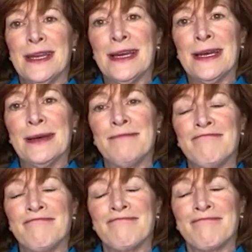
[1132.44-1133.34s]

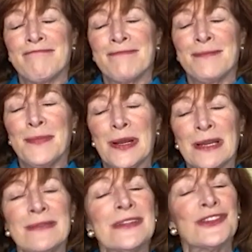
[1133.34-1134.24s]
part
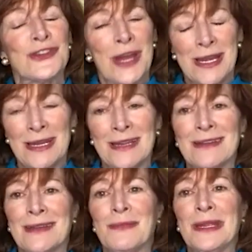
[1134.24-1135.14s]
of it's training
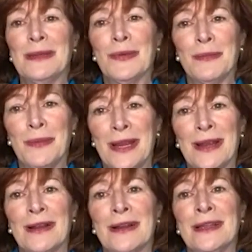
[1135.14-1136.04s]
and being
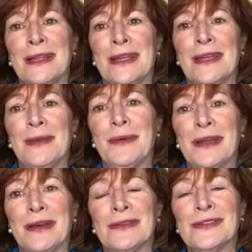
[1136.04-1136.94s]
prepared,
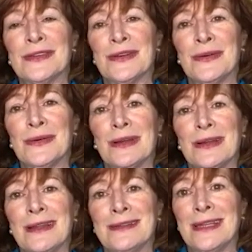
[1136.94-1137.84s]
but also
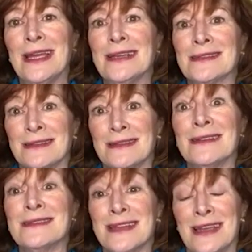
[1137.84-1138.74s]
it
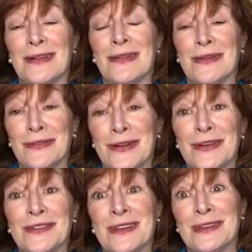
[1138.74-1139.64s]
does take a lot of
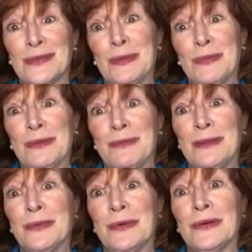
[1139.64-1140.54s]
courage because we put
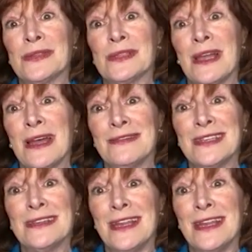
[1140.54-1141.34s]
people's lives in